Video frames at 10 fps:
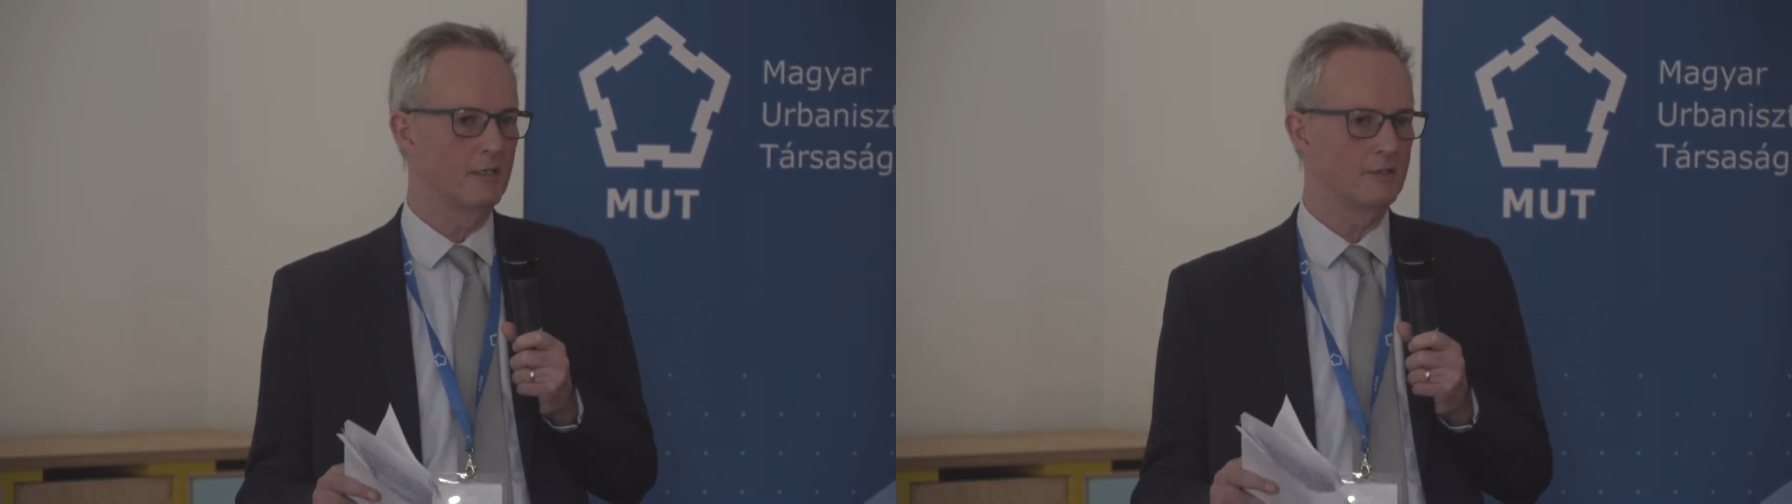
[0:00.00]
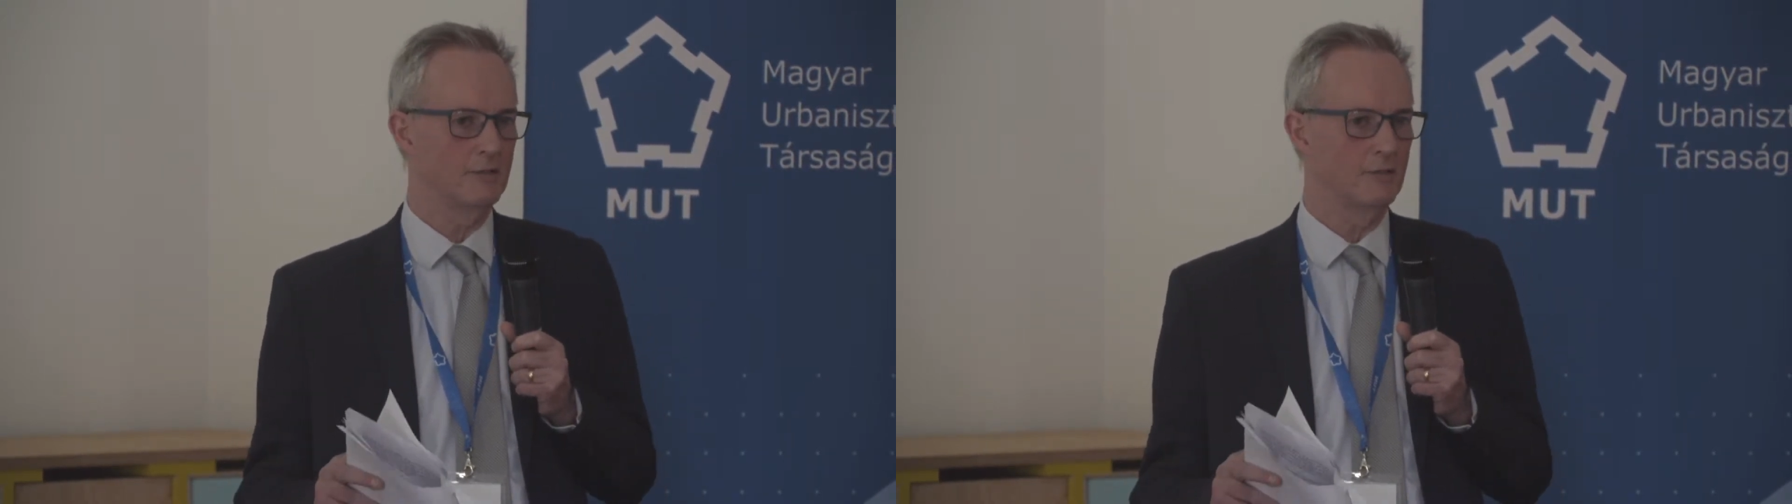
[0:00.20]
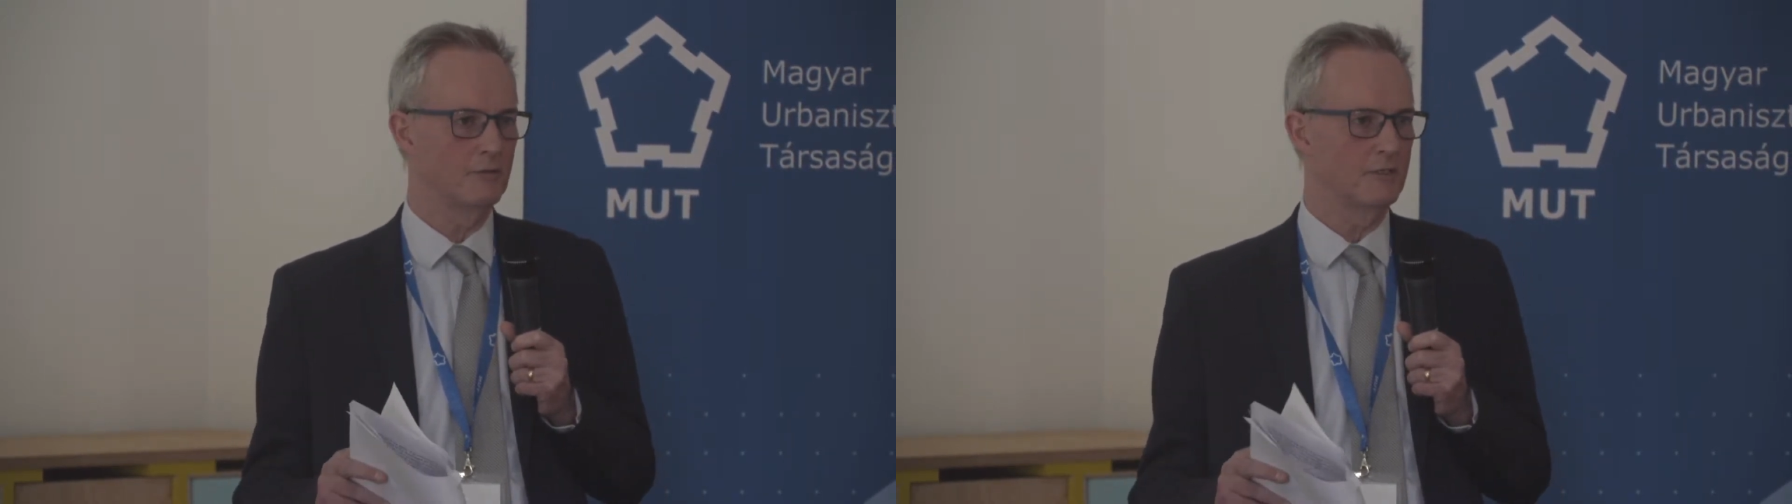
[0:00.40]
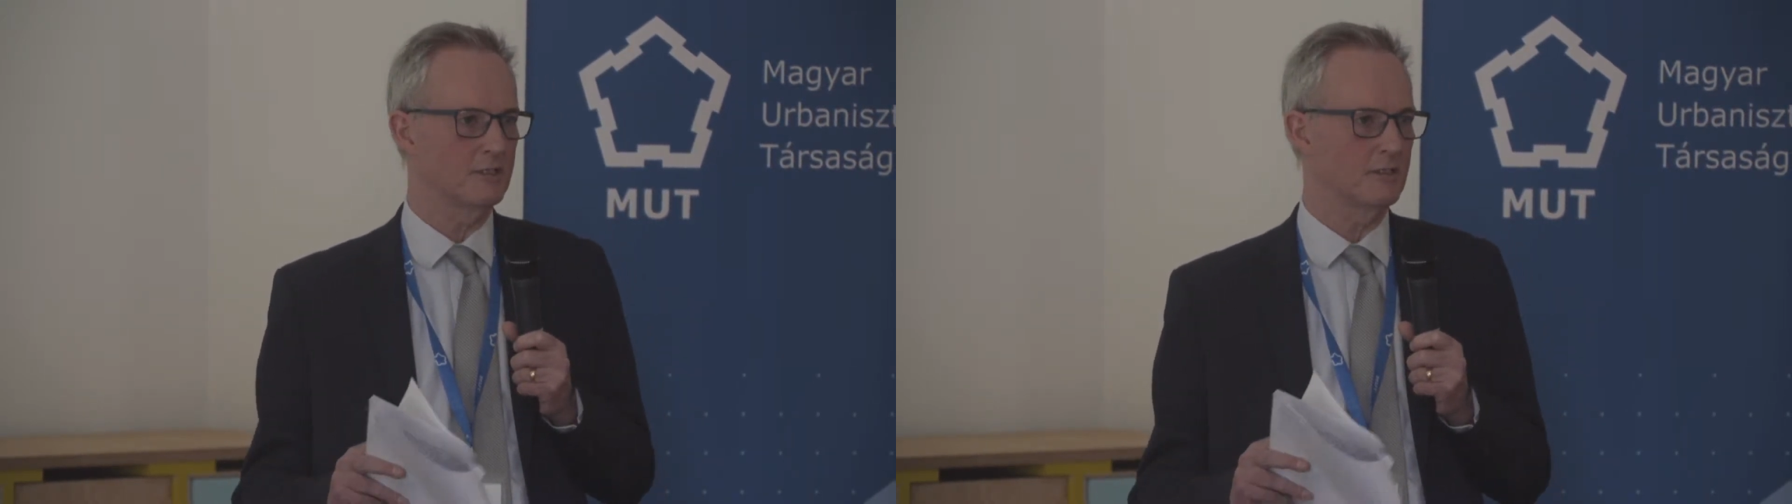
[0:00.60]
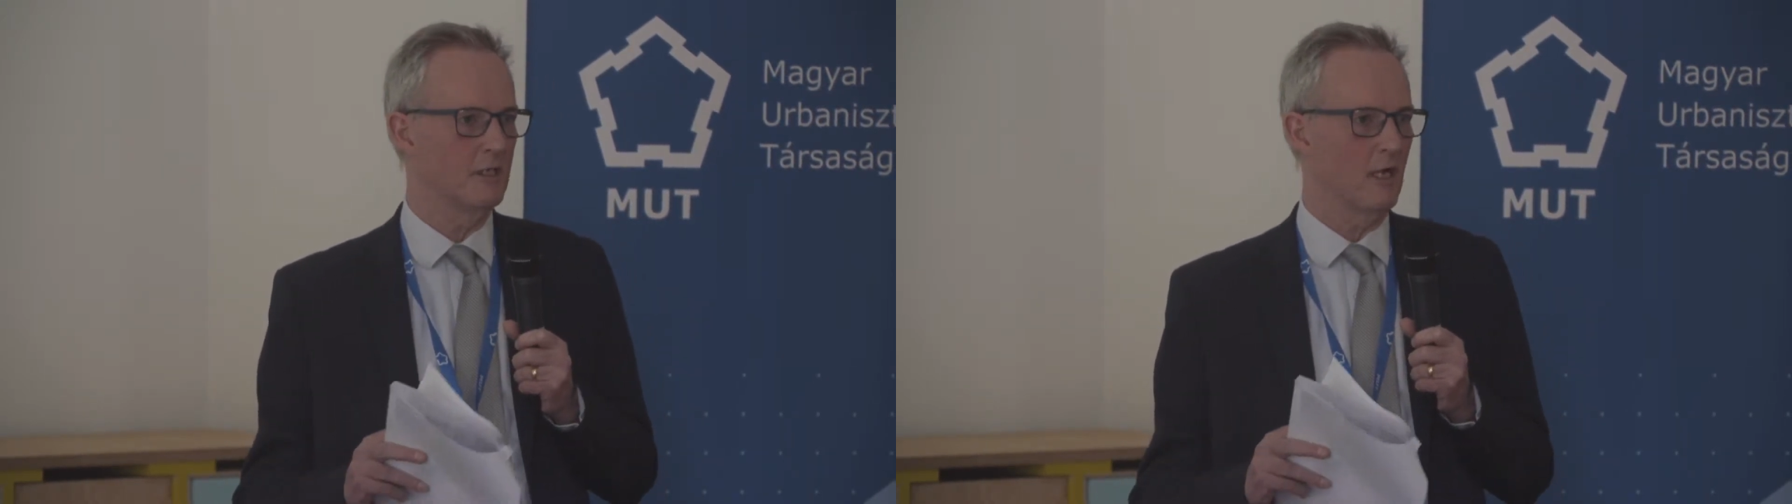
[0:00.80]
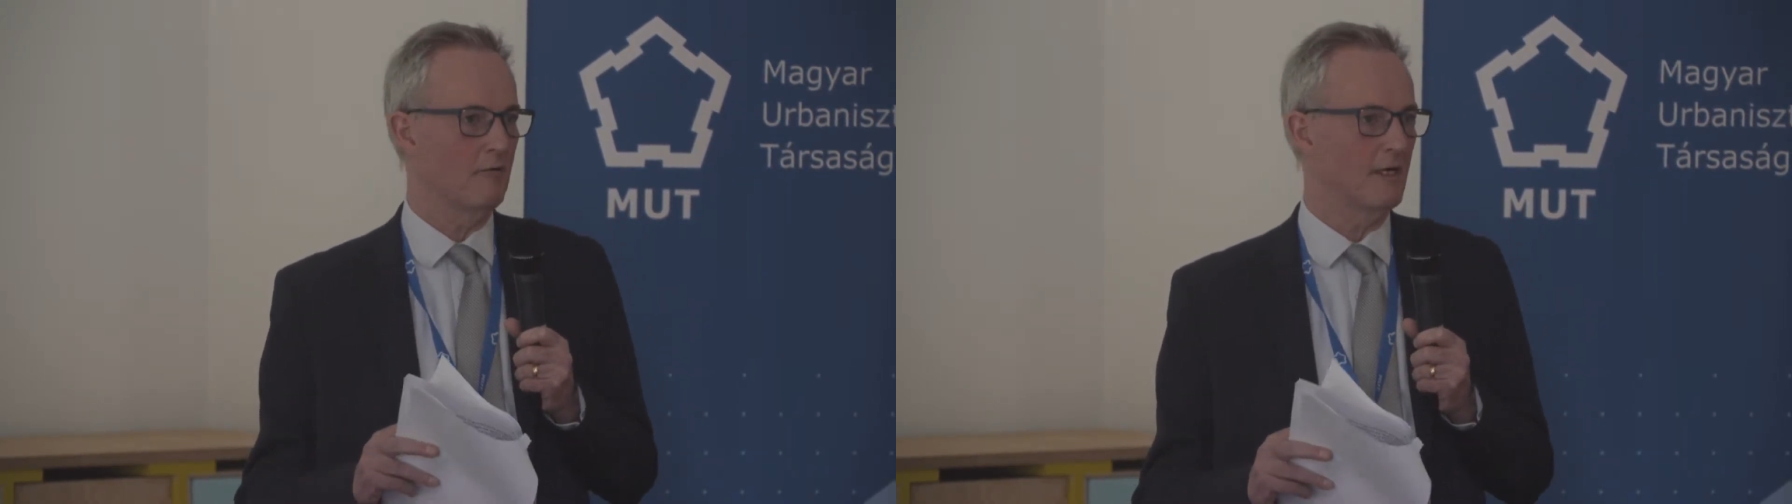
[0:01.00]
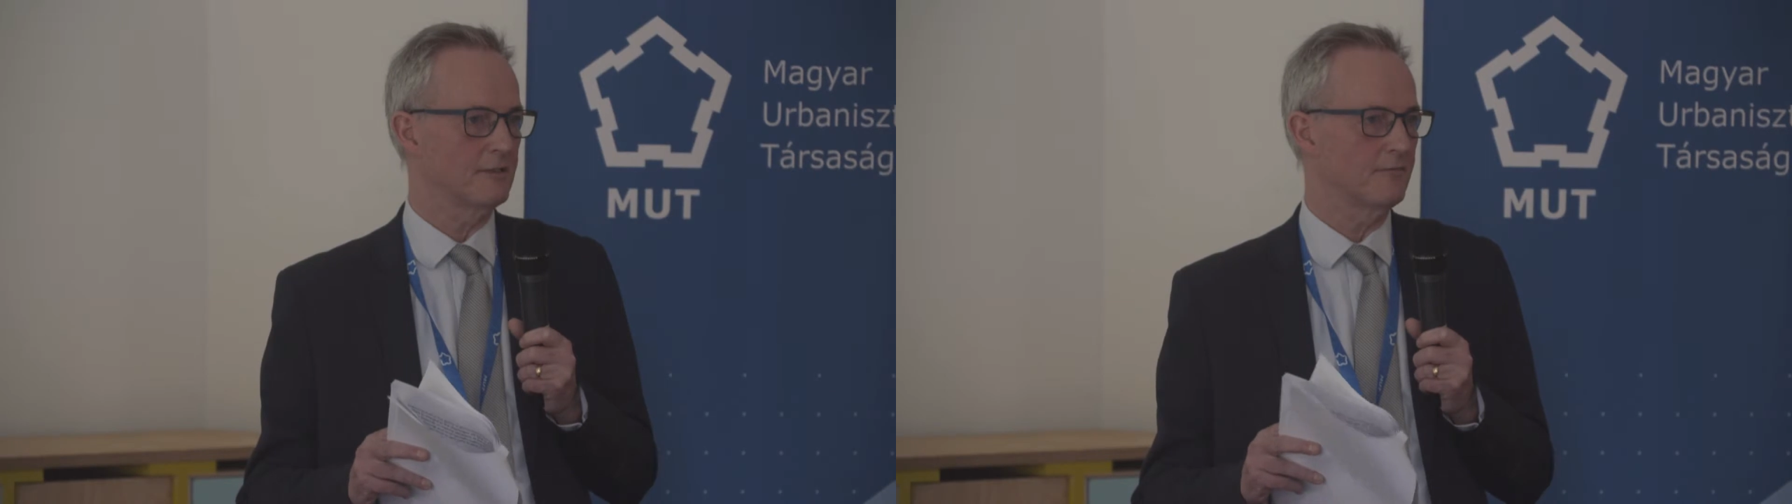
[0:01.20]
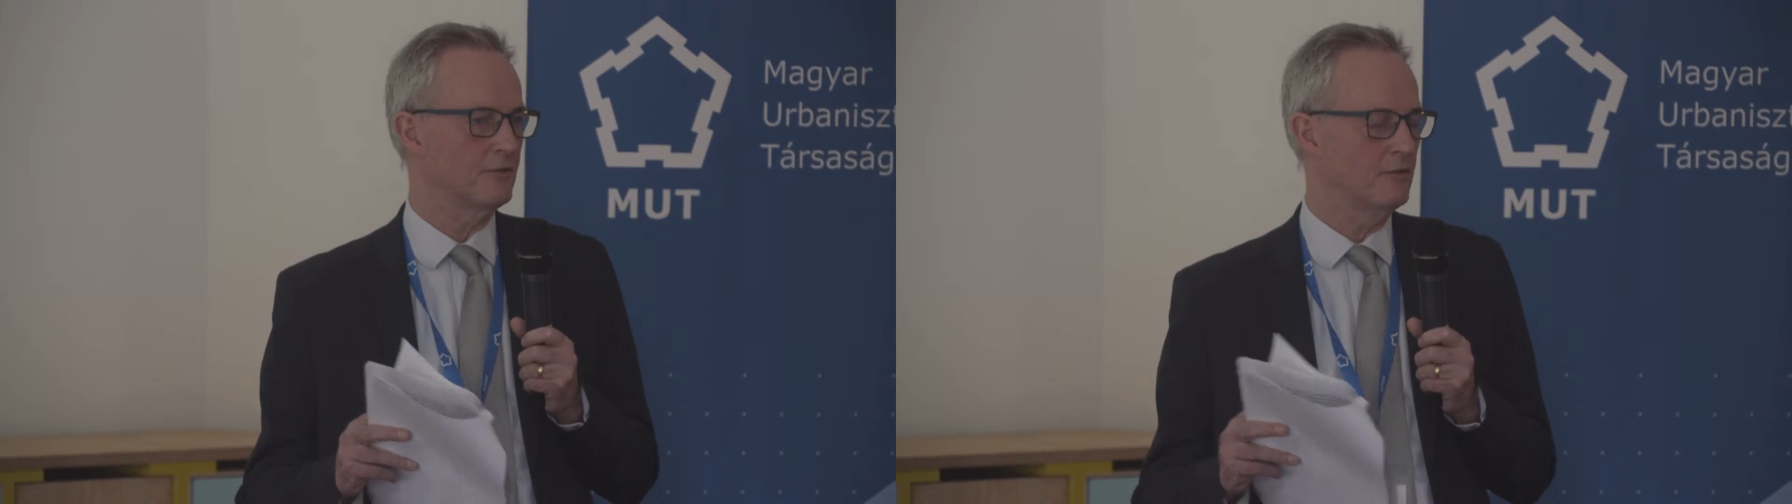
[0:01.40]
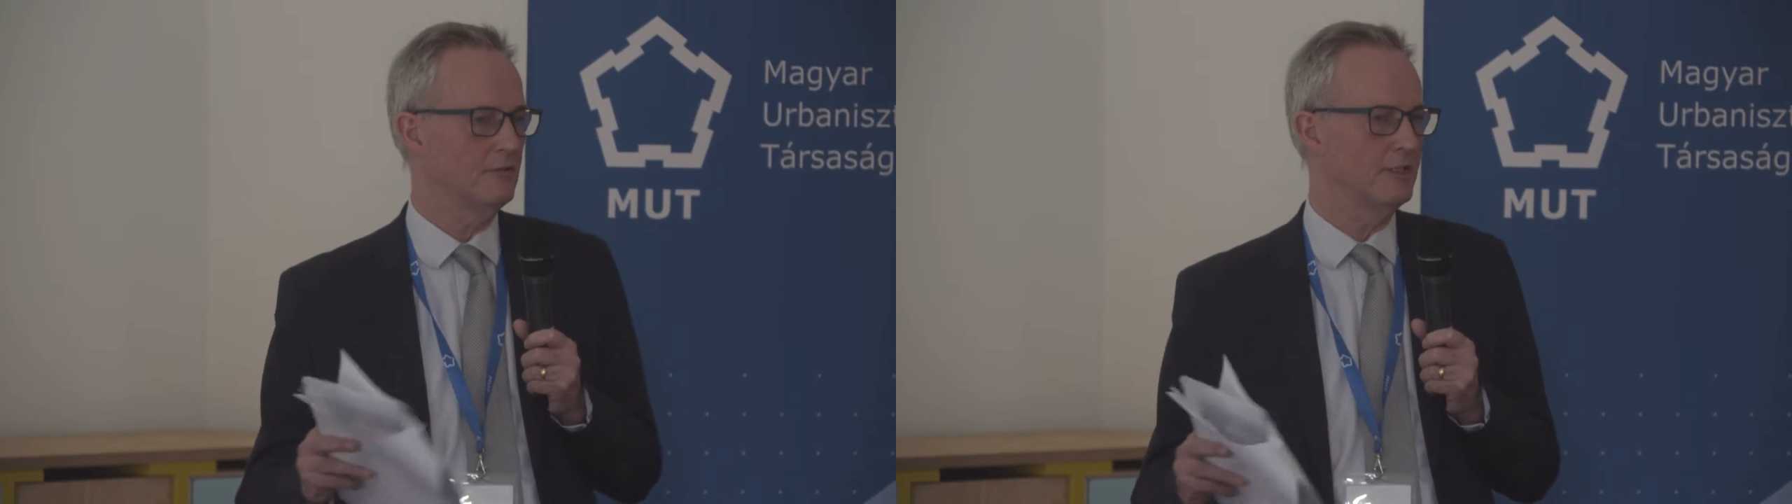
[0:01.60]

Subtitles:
to just a rise of 2